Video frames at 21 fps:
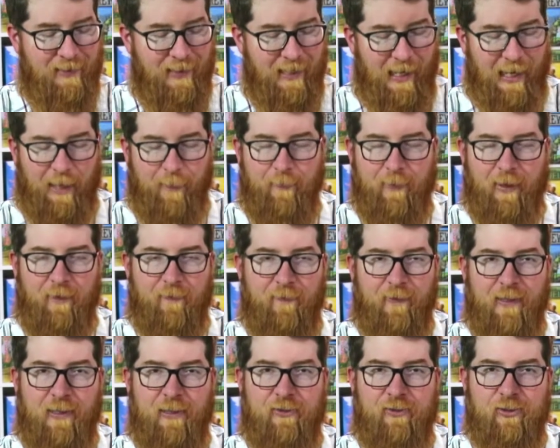game. I
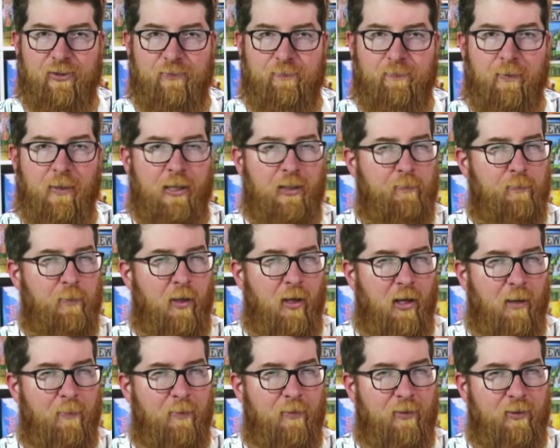think it's just it's
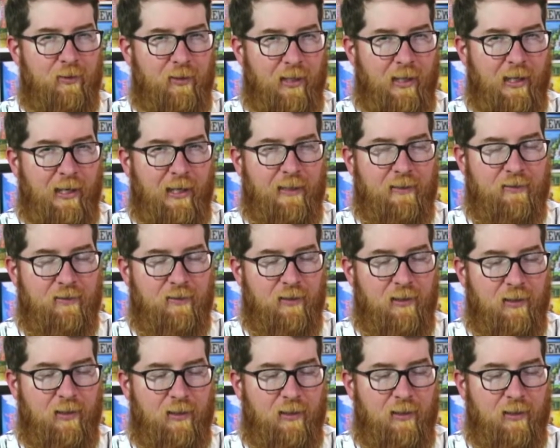popular to hate.